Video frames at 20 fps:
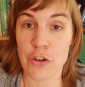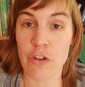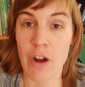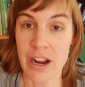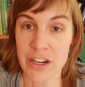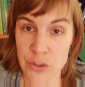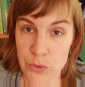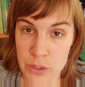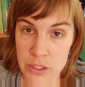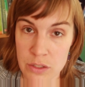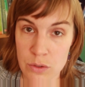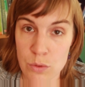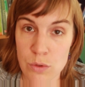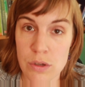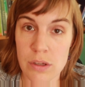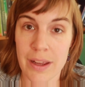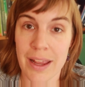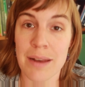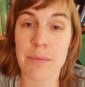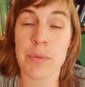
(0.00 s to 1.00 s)
Graduate
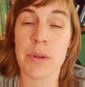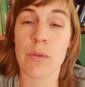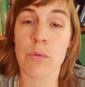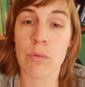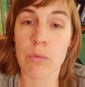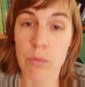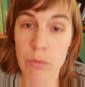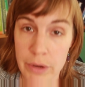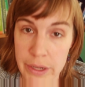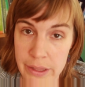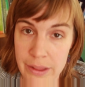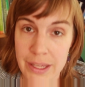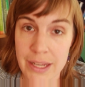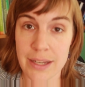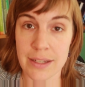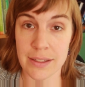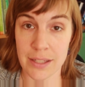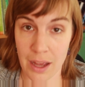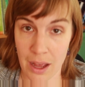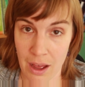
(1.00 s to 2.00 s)
school can be
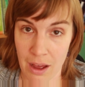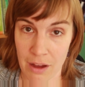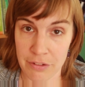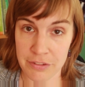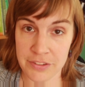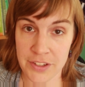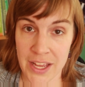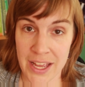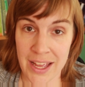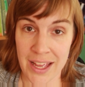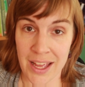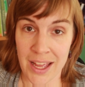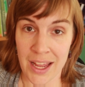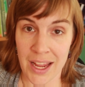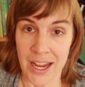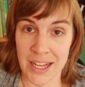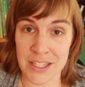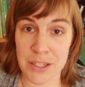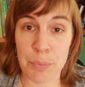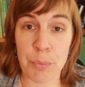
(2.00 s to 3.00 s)
really tough.
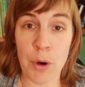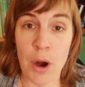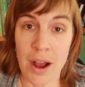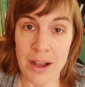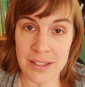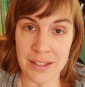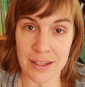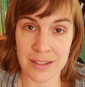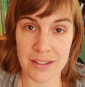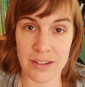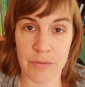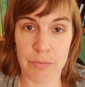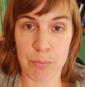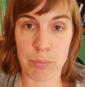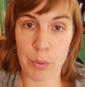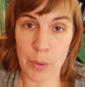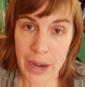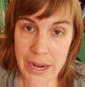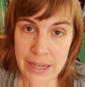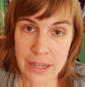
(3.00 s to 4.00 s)
It's a process
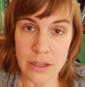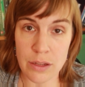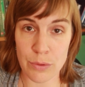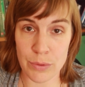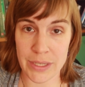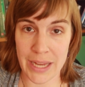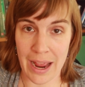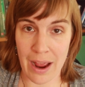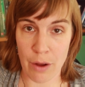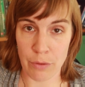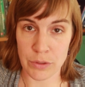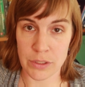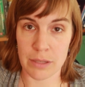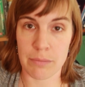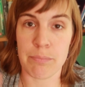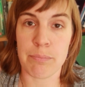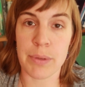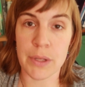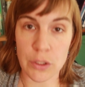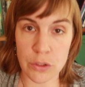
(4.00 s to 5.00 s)
of breaking you down to
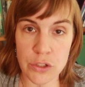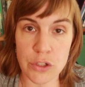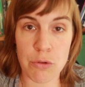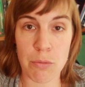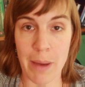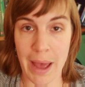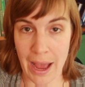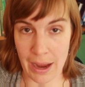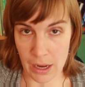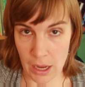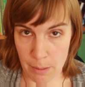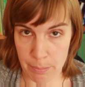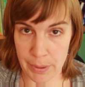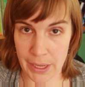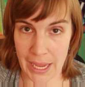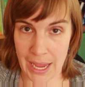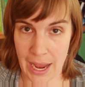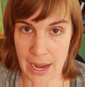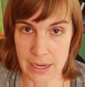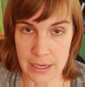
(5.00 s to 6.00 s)
build you back up
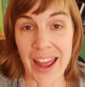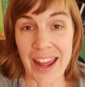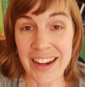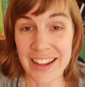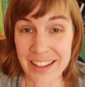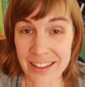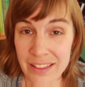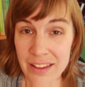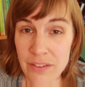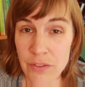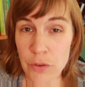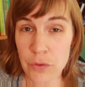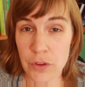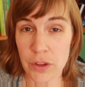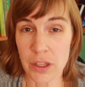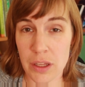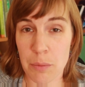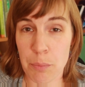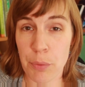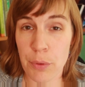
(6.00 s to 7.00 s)
again. And it can leave you
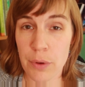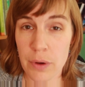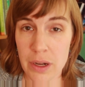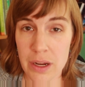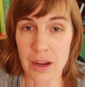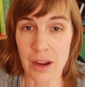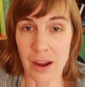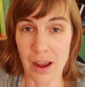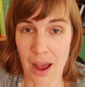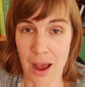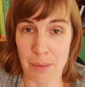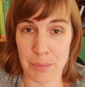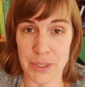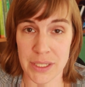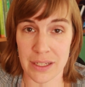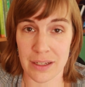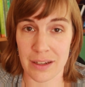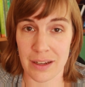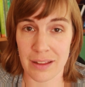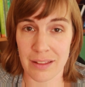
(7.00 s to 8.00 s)
feeling pretty
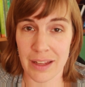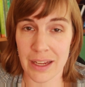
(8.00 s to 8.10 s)
incompetent